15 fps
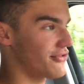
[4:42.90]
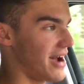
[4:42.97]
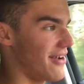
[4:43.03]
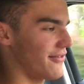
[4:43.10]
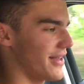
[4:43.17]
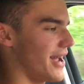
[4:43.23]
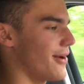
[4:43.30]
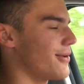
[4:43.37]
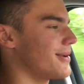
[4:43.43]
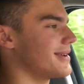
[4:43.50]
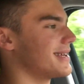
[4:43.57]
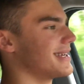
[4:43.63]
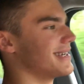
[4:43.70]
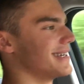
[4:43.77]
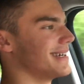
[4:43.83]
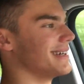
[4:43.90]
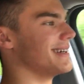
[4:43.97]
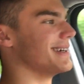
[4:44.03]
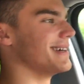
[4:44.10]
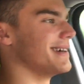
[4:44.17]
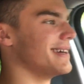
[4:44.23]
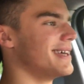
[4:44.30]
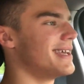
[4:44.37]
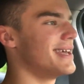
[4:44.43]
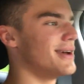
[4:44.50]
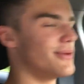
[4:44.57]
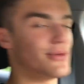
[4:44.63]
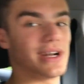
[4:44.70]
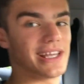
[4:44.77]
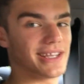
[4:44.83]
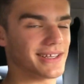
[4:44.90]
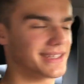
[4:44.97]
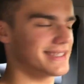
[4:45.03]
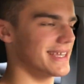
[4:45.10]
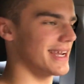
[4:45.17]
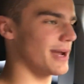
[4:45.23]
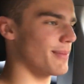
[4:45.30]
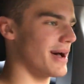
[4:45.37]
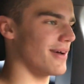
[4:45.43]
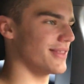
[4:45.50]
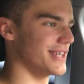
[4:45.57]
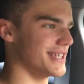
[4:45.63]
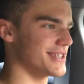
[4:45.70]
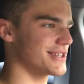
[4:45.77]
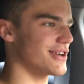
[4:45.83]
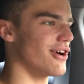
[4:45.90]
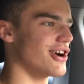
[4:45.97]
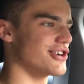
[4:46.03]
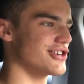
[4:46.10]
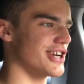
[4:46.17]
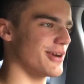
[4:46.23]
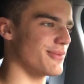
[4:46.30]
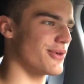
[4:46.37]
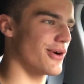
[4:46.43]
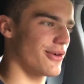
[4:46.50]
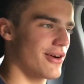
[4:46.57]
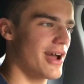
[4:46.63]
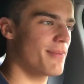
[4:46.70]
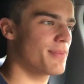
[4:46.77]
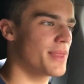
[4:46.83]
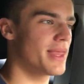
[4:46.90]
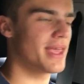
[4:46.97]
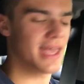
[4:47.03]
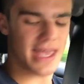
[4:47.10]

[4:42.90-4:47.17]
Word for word: Drive Now. Uh, really good thing about this car sharing program